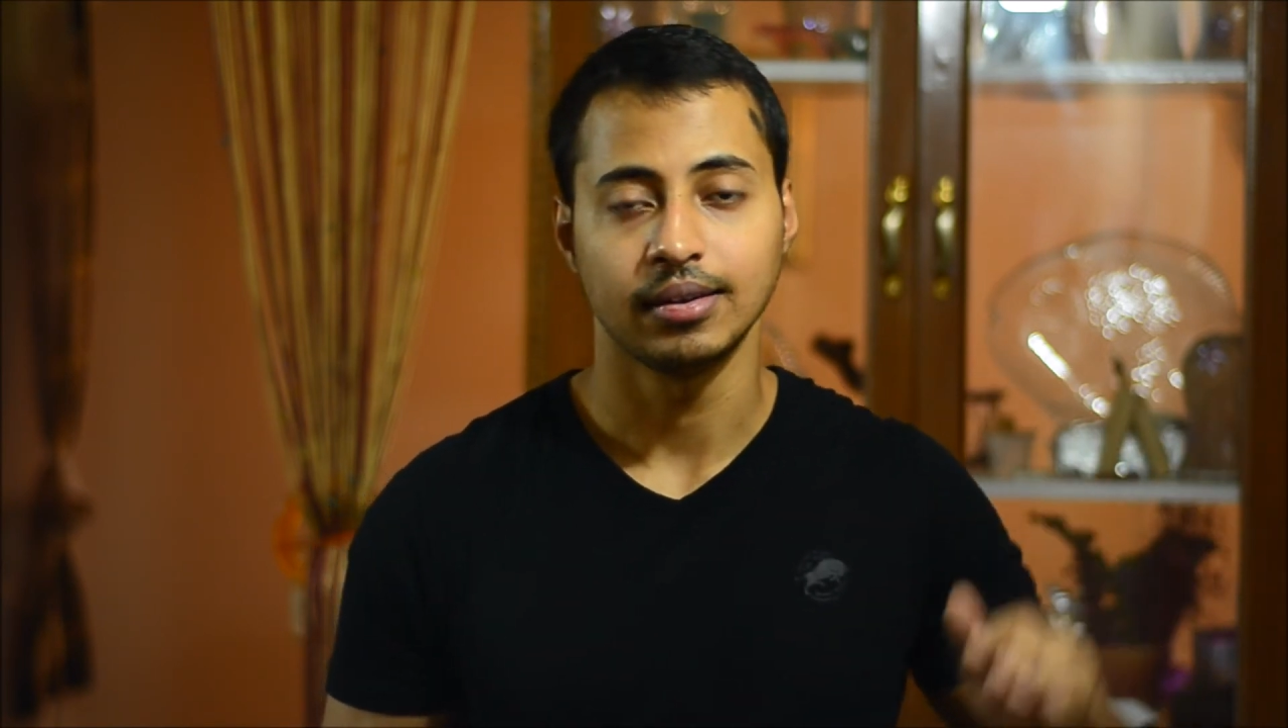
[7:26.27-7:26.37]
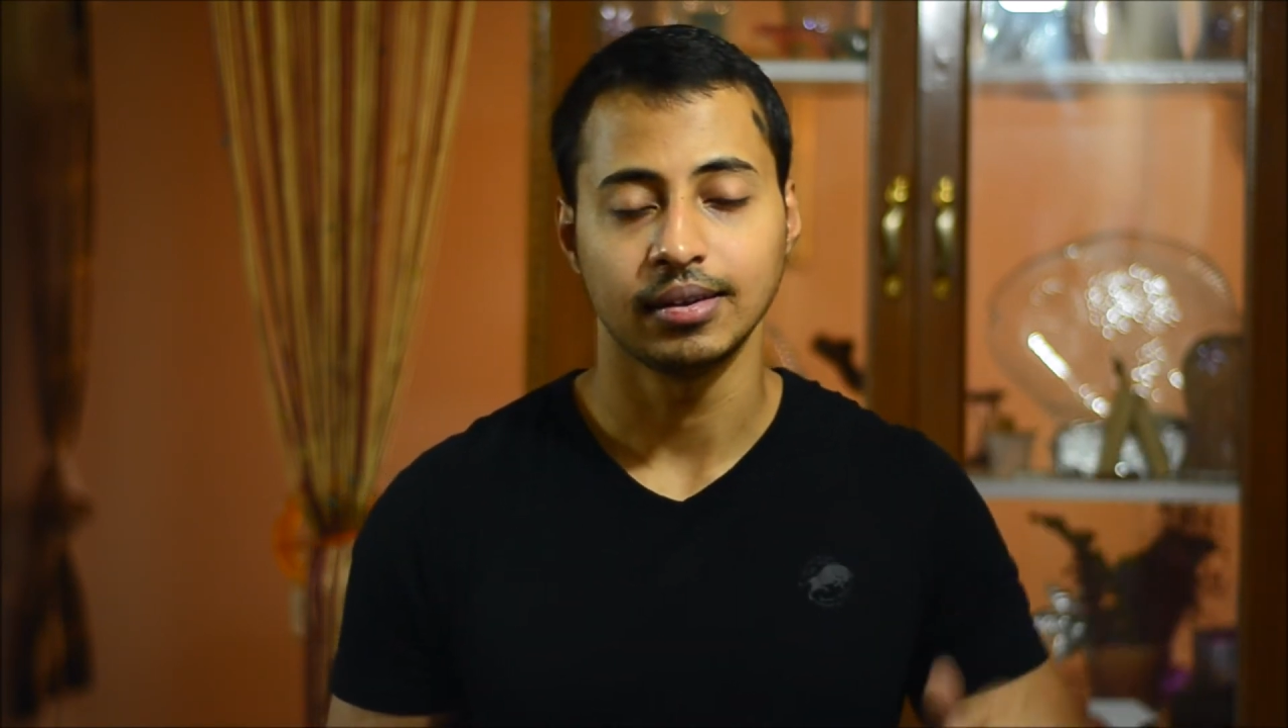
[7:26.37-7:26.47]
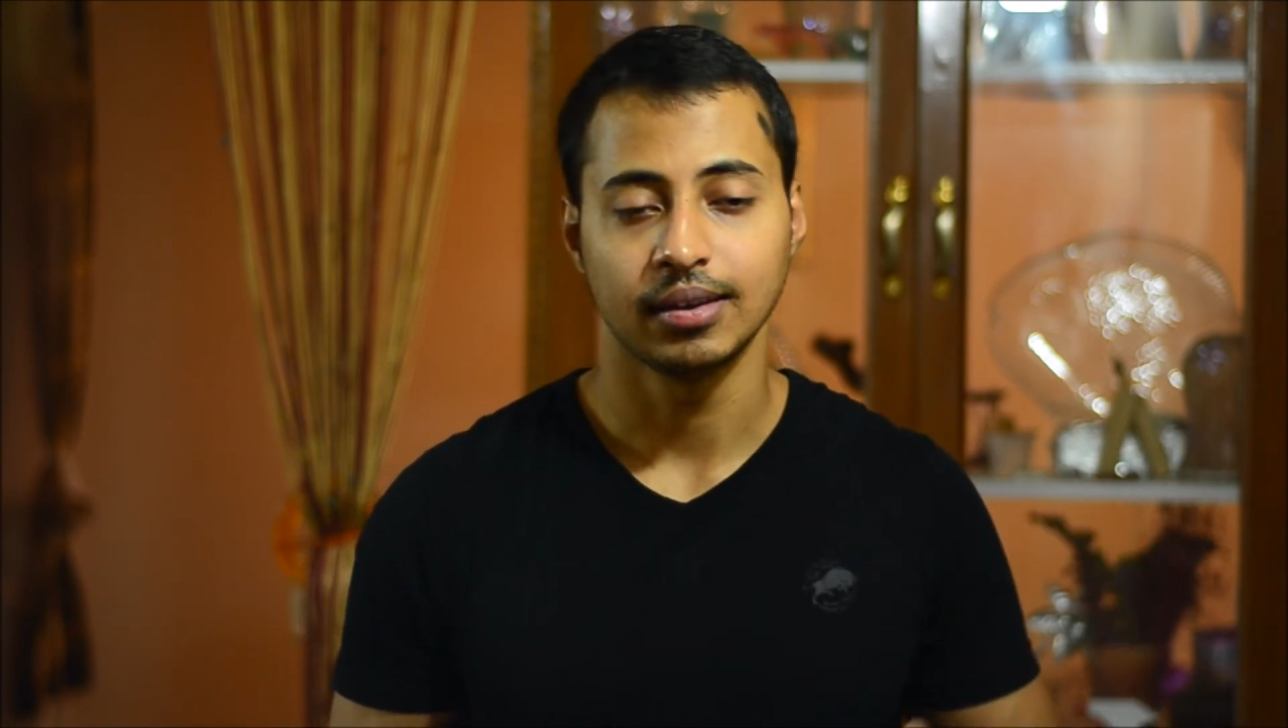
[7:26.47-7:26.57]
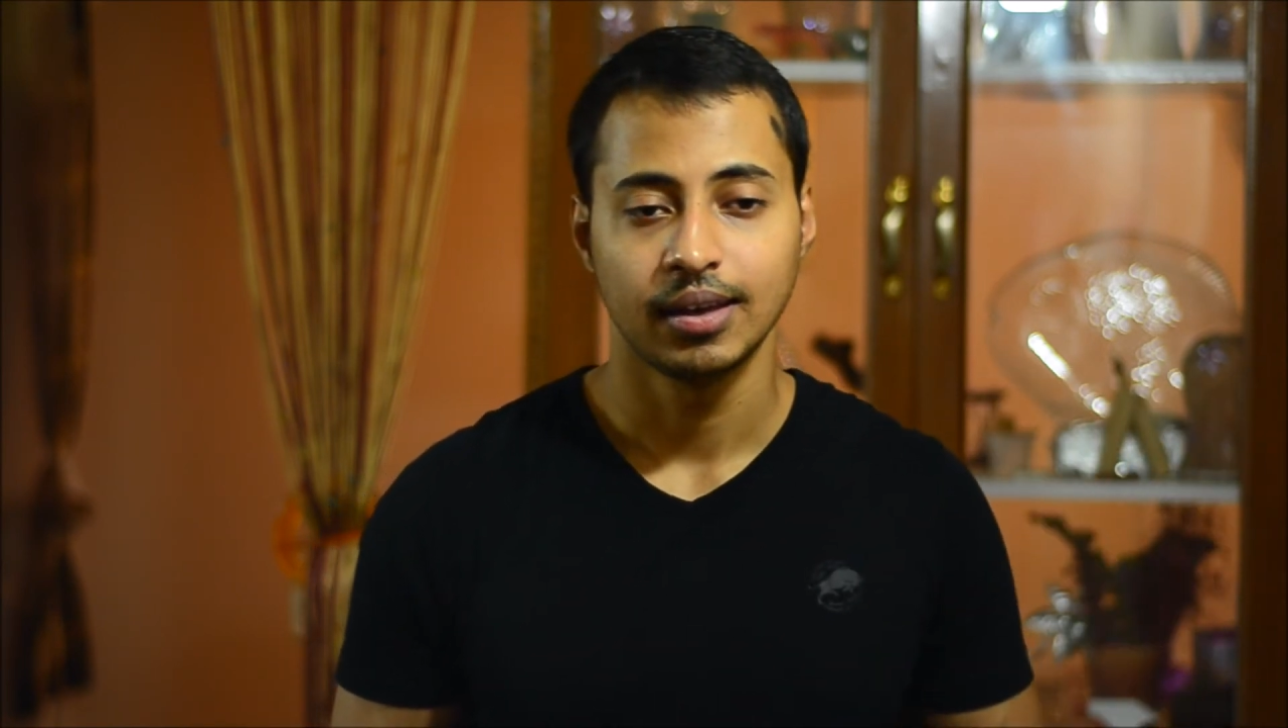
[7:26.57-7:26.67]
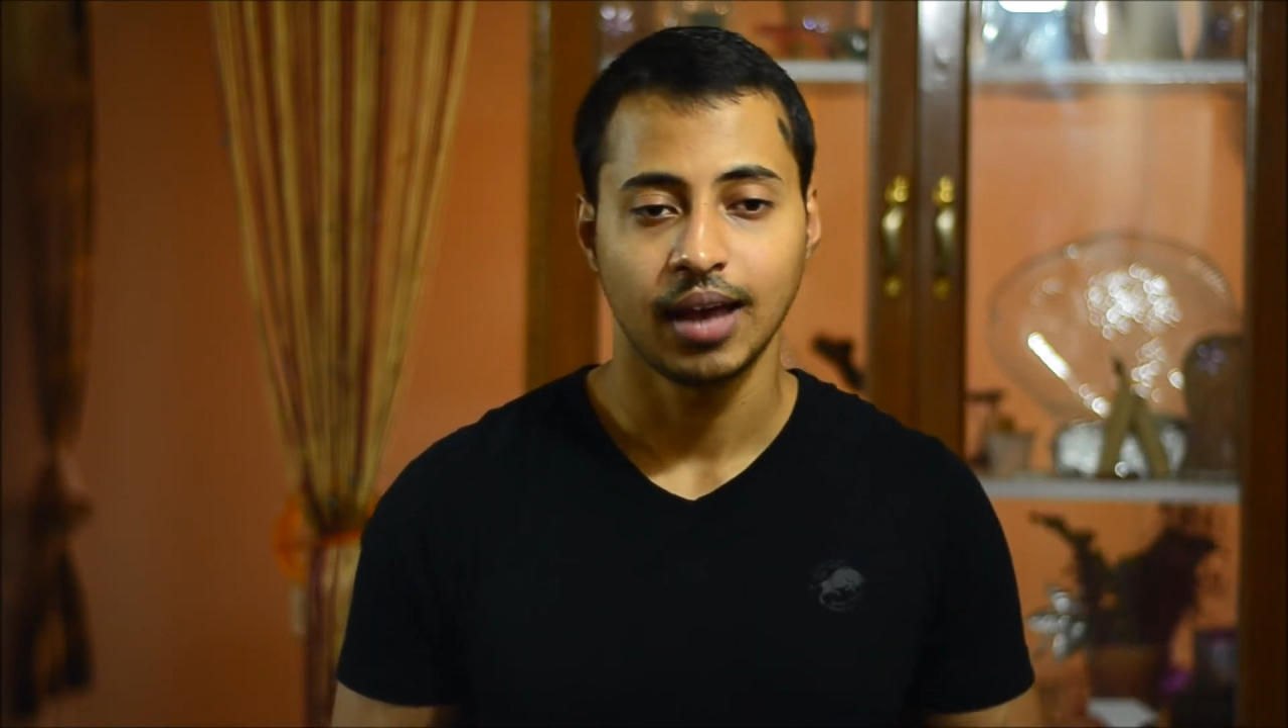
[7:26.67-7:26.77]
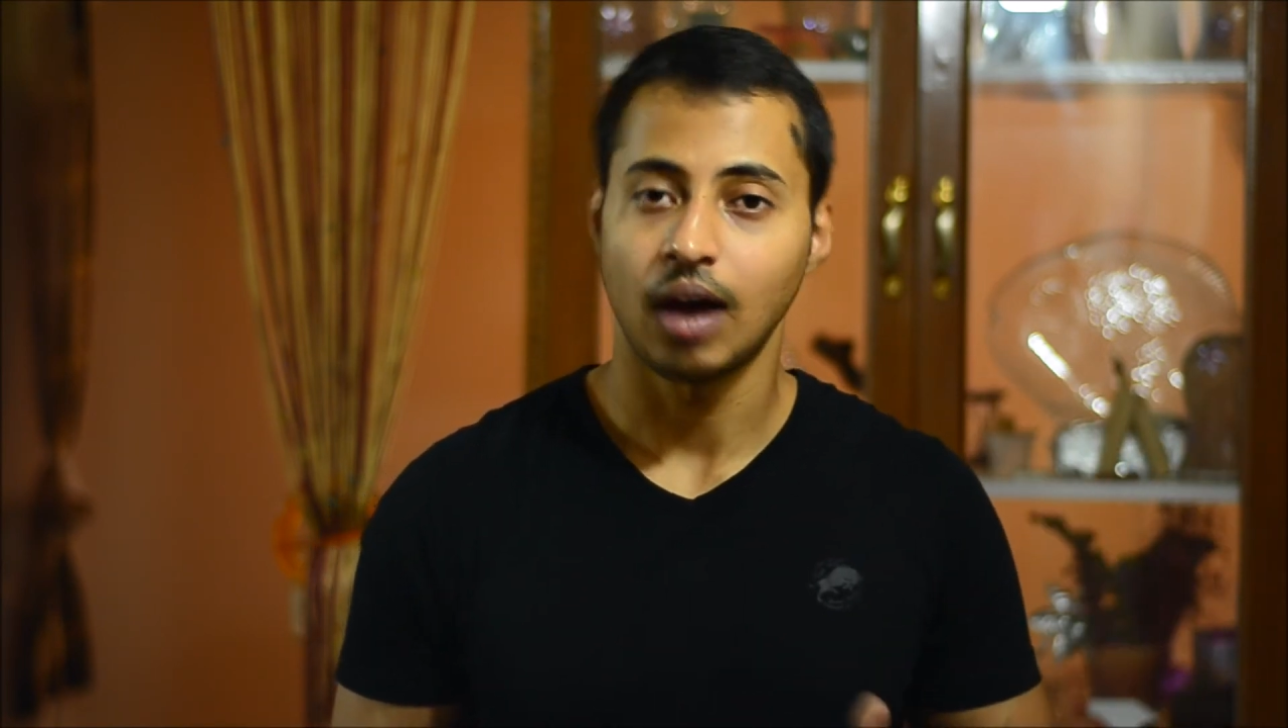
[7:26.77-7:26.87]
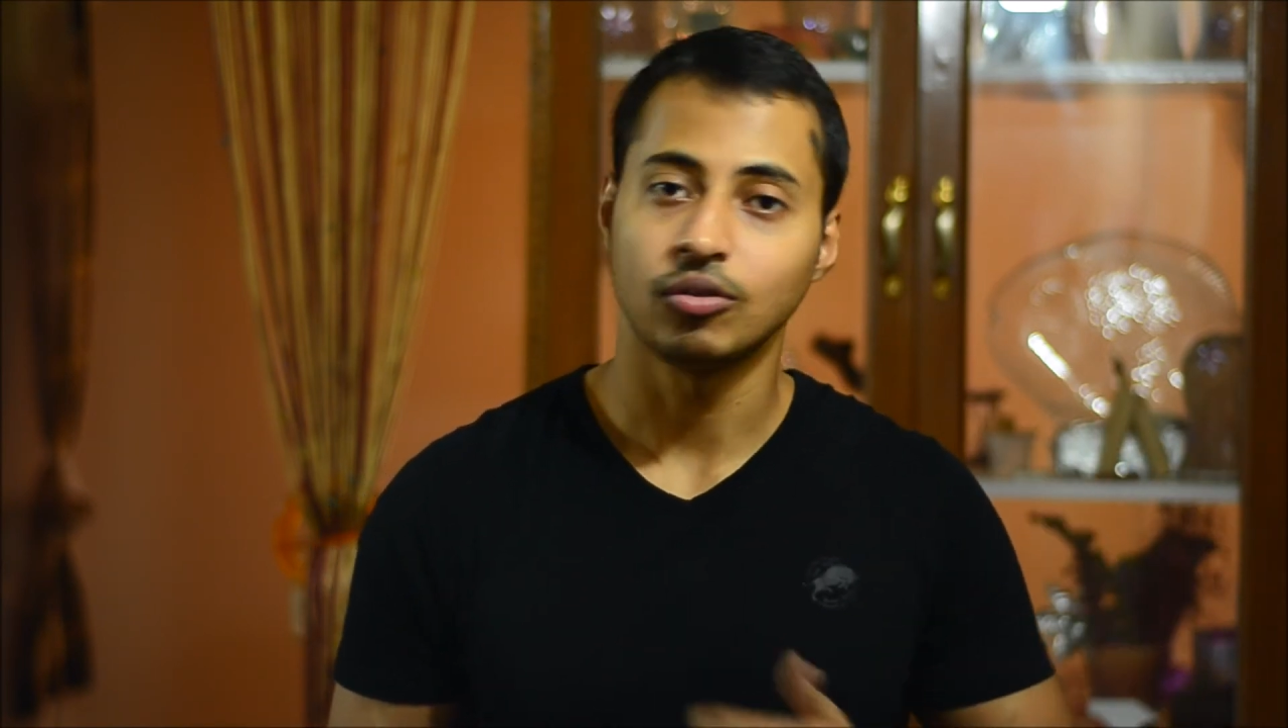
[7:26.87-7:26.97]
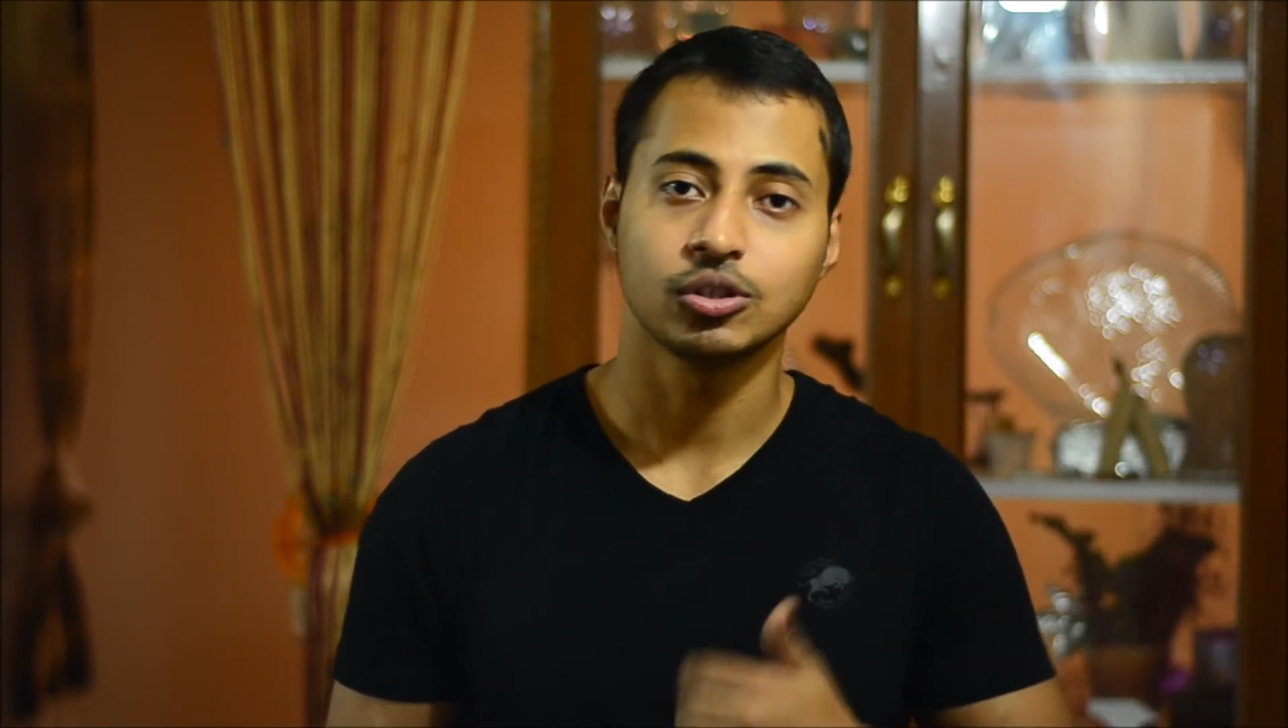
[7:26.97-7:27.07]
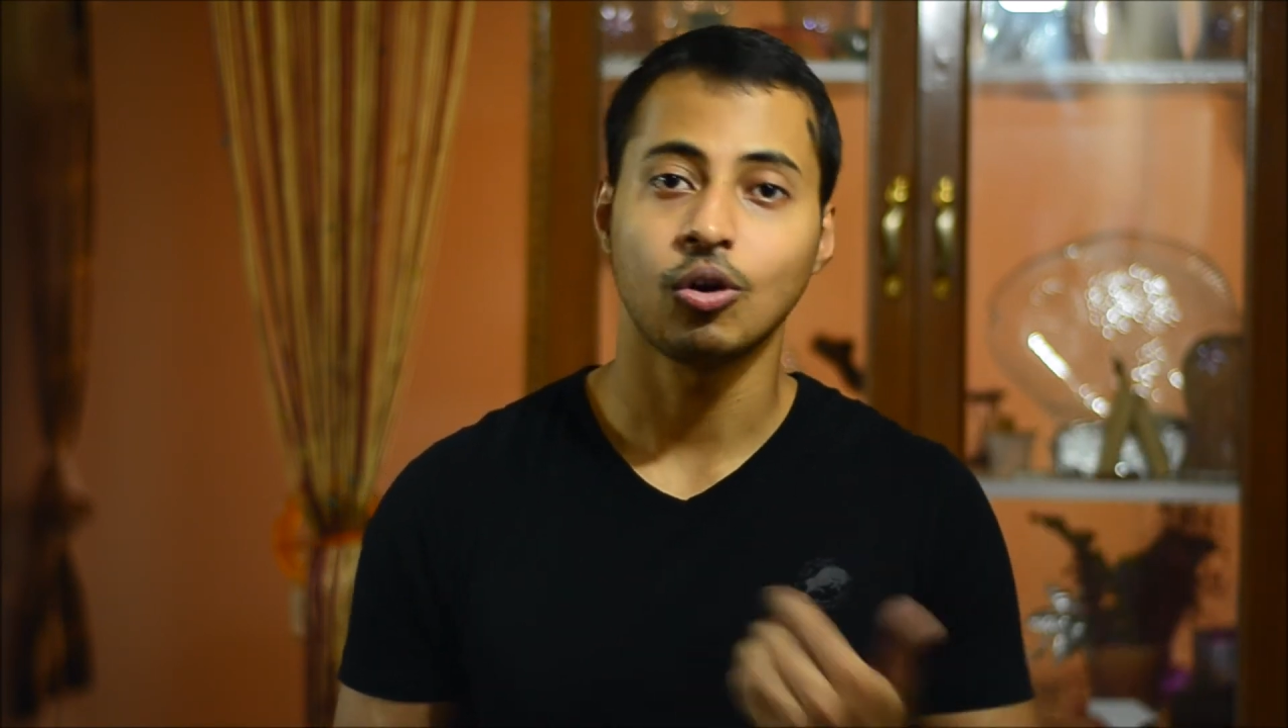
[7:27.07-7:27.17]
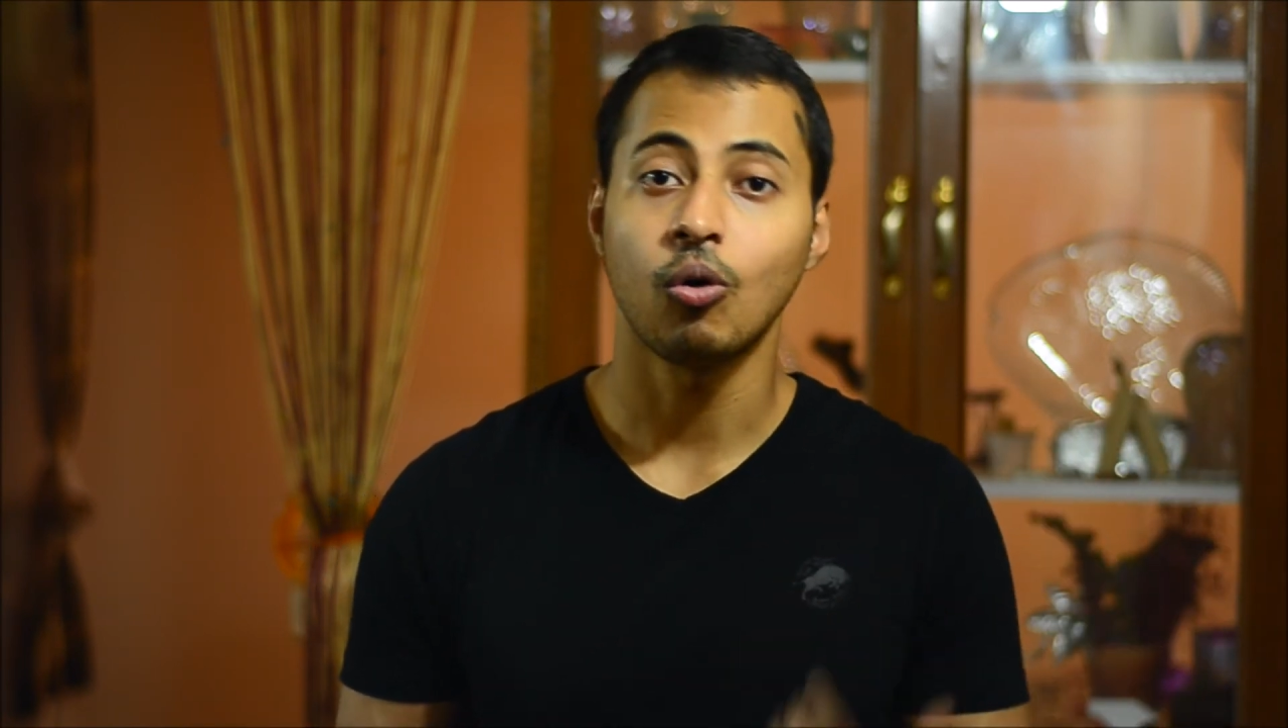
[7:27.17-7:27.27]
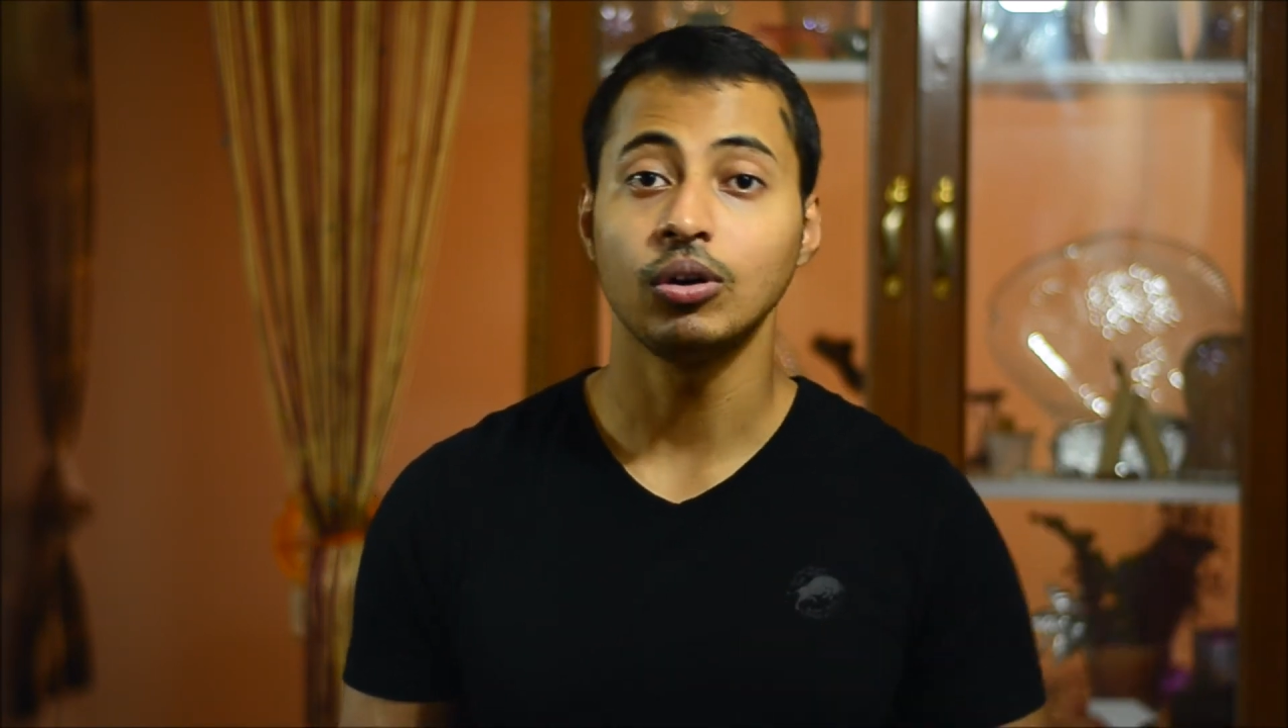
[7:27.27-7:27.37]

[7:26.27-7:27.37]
I was the